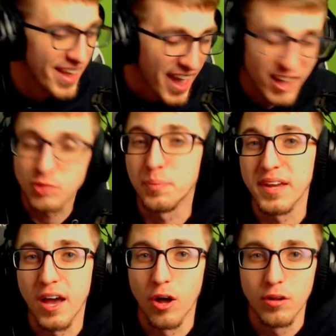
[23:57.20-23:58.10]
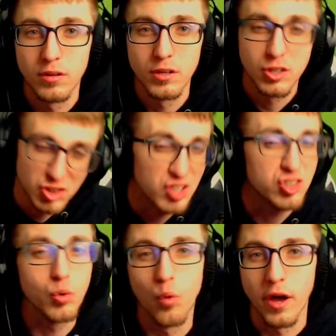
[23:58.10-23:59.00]
XBL,
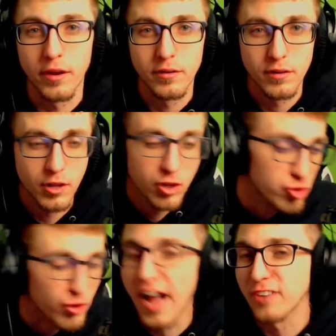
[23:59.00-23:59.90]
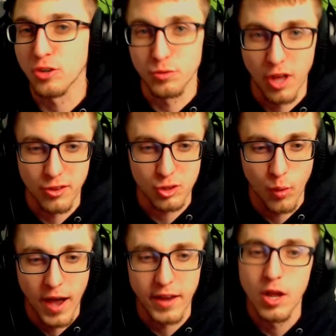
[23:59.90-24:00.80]
Season 1. Jirachi was on the
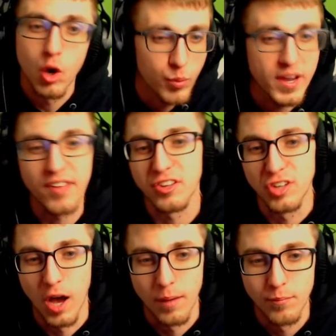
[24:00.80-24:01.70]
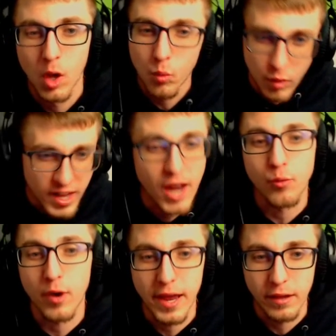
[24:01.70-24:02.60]
squad. We got the dub. We got a
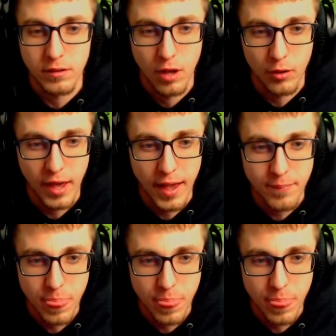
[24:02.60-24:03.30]
ring, okay?